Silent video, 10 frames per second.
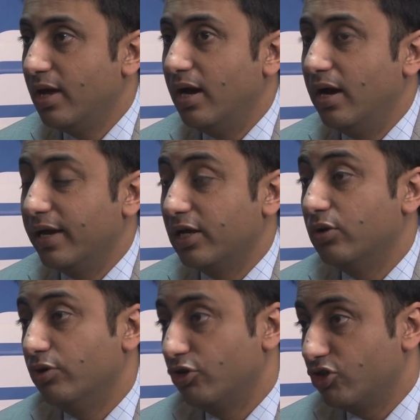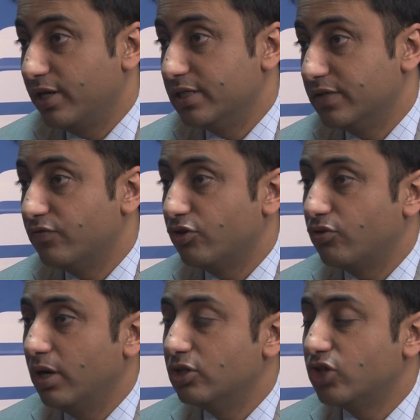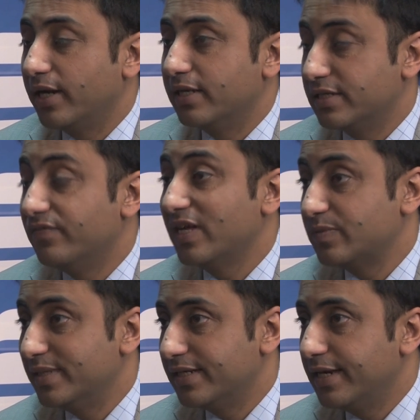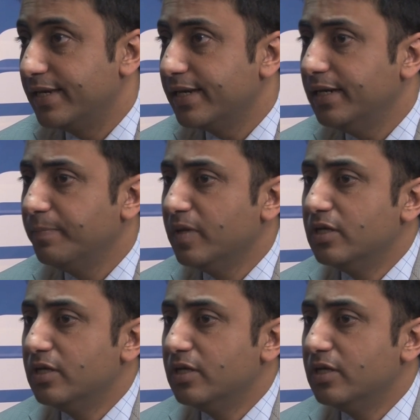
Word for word: uh, including Chinese, uh, Chinese investment in India.